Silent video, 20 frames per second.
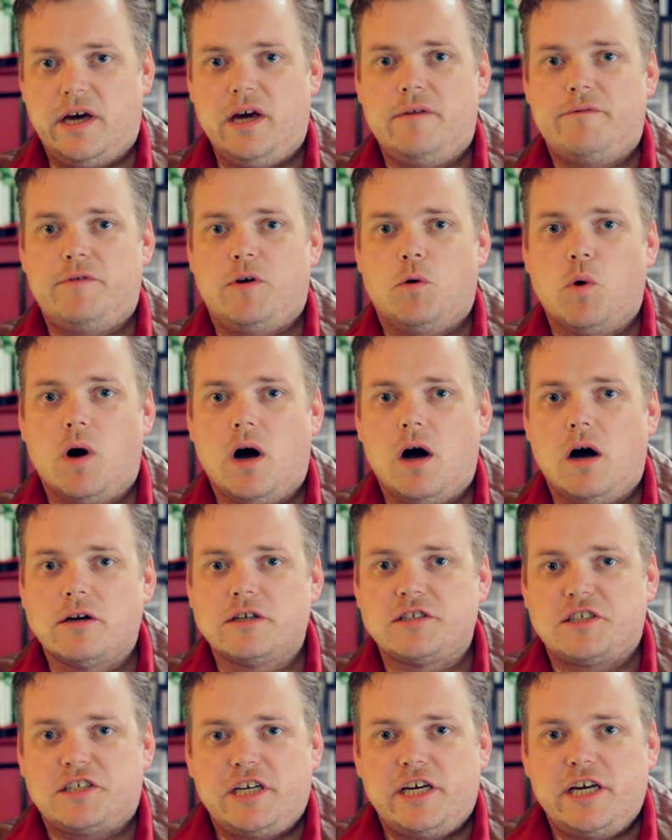If you
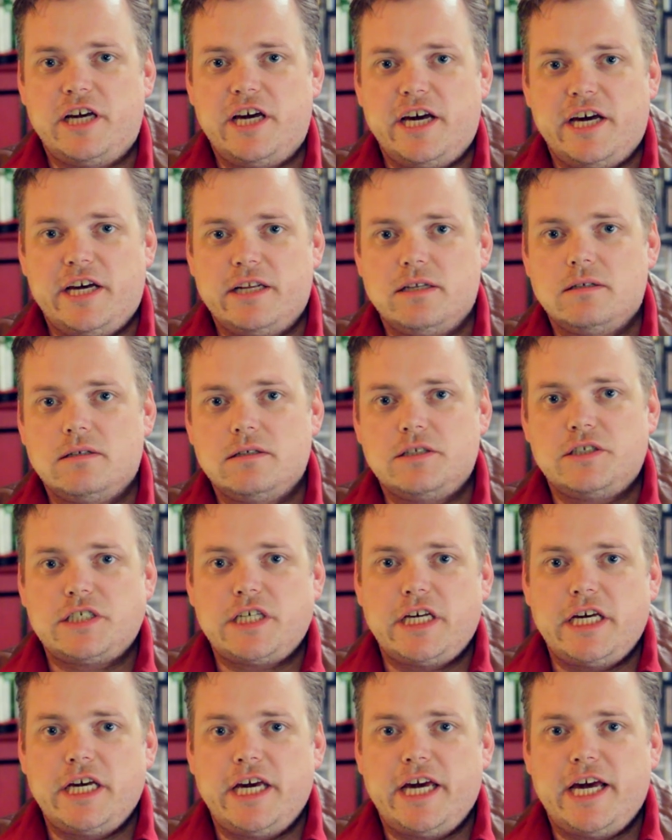wanna see it,
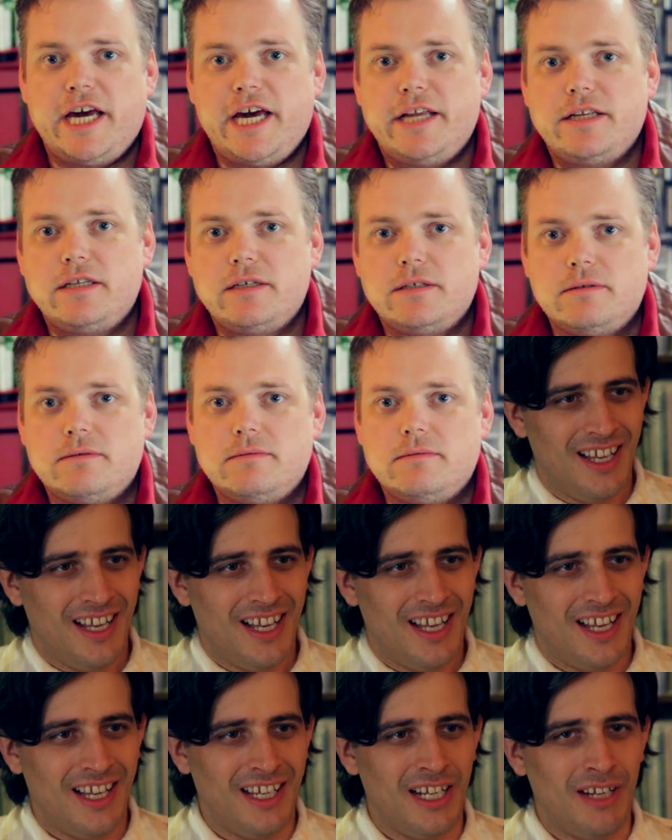see it,
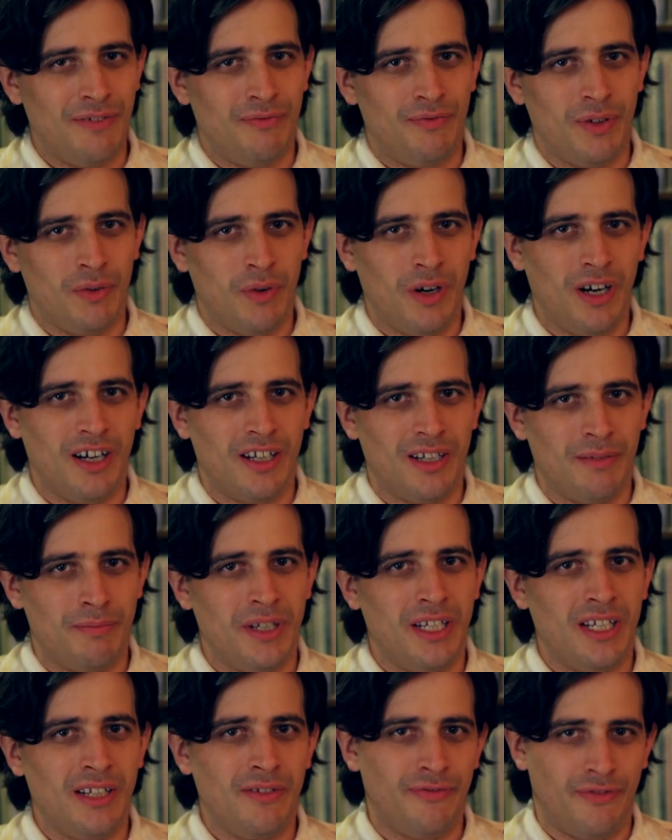and if you wanna
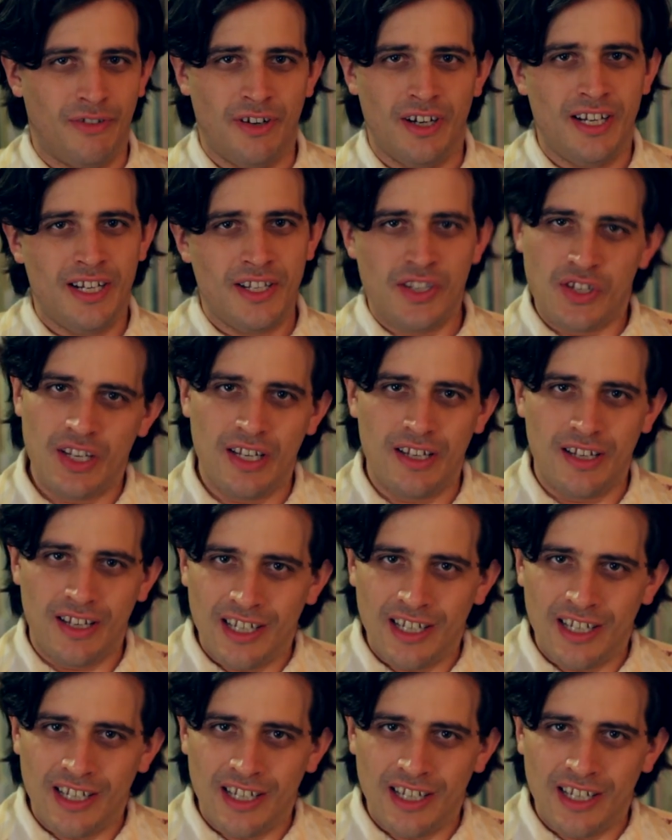be free, see